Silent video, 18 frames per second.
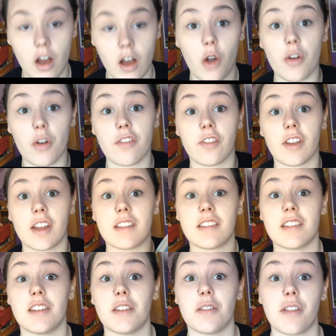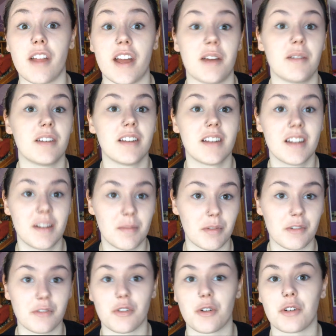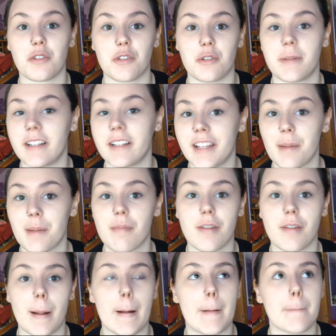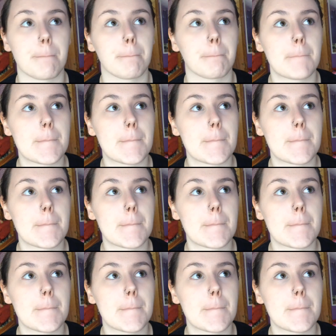always forget to do that before doing my lips. Um,